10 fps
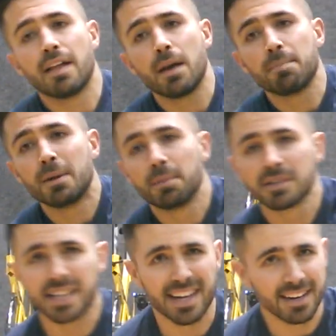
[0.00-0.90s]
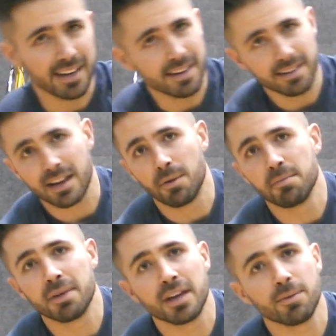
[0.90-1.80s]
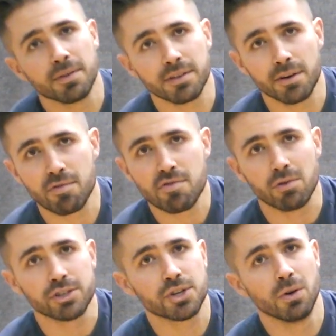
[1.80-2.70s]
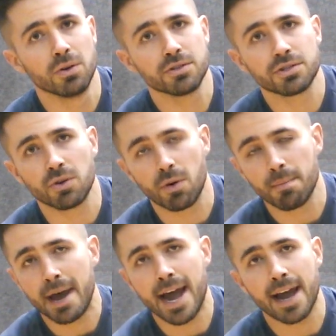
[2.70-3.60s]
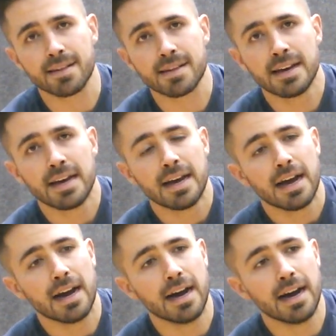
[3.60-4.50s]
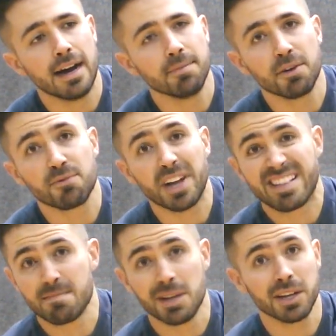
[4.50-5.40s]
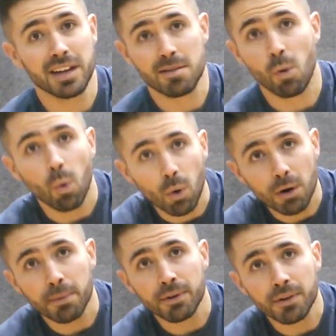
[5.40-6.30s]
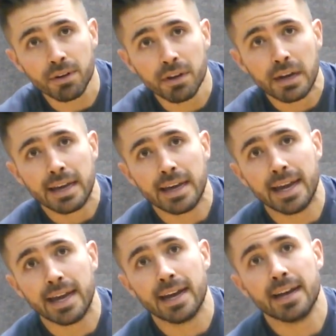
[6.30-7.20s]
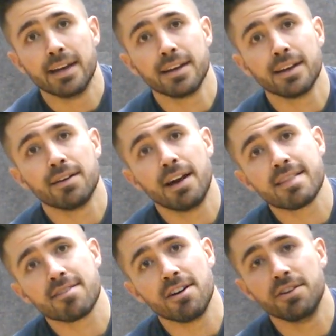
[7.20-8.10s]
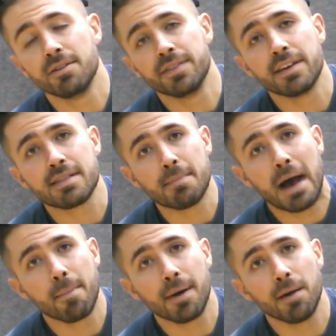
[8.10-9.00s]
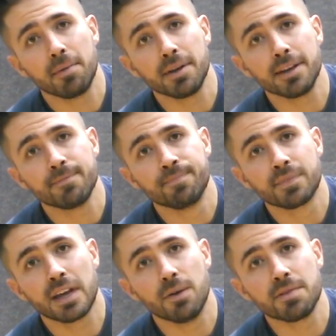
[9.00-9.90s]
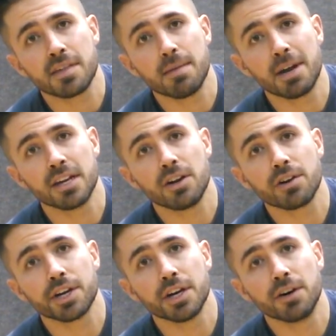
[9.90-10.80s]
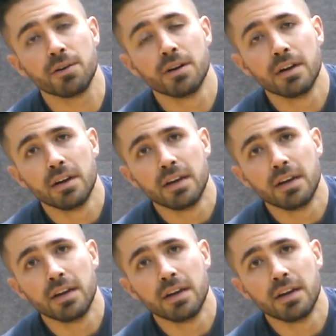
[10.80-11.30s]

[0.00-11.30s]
lot of people tend to come with me with sore shoulders, sore backs. Their flexibility is horrible, and I started doing this about about a year ago.